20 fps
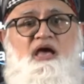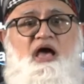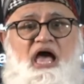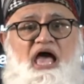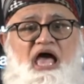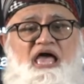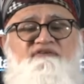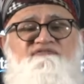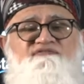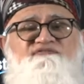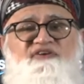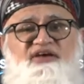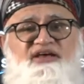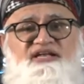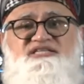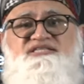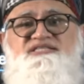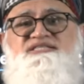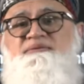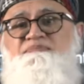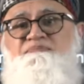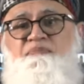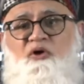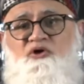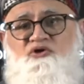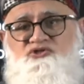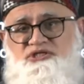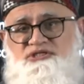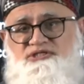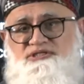A fixed
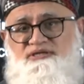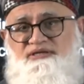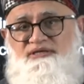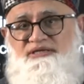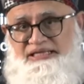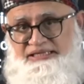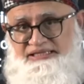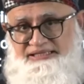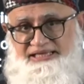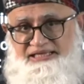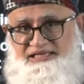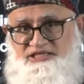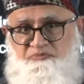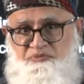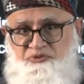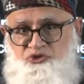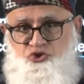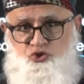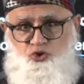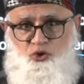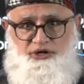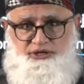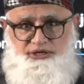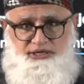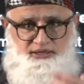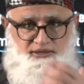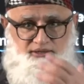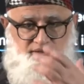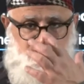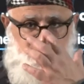deposit that is maturing,
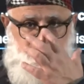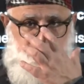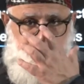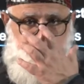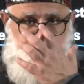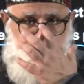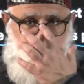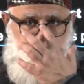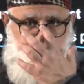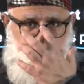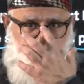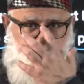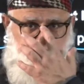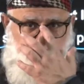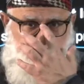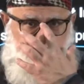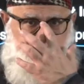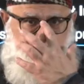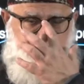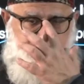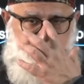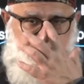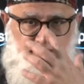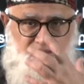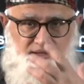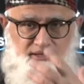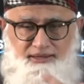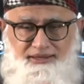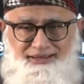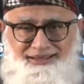right?
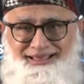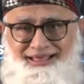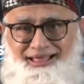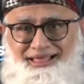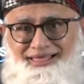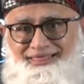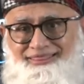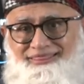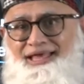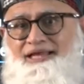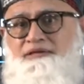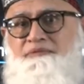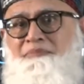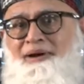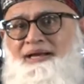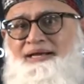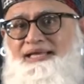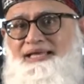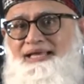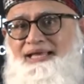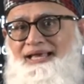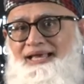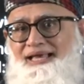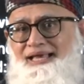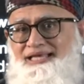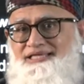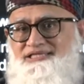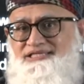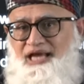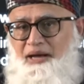That money
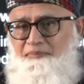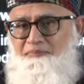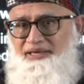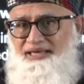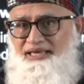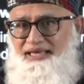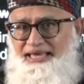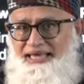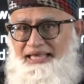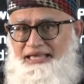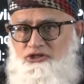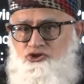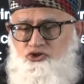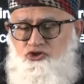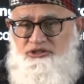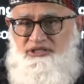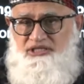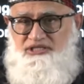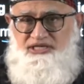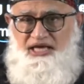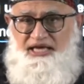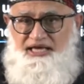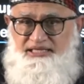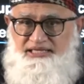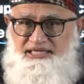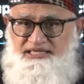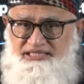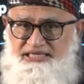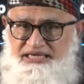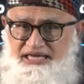is coming into,
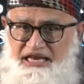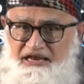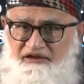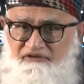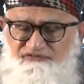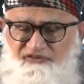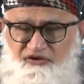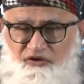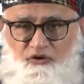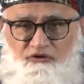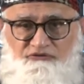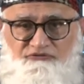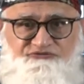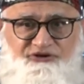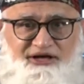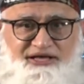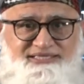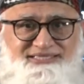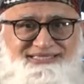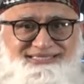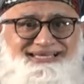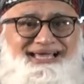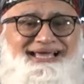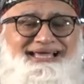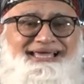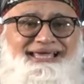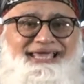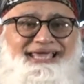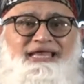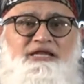there's an inflow of funds
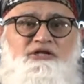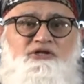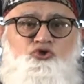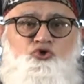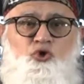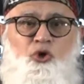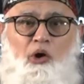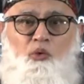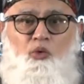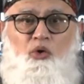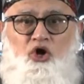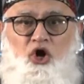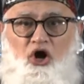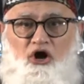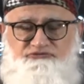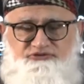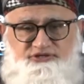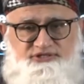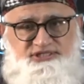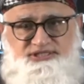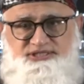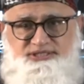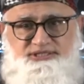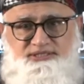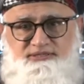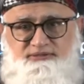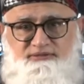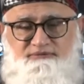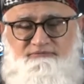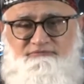into our coffers,
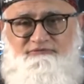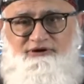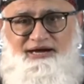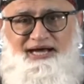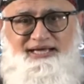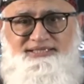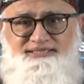right?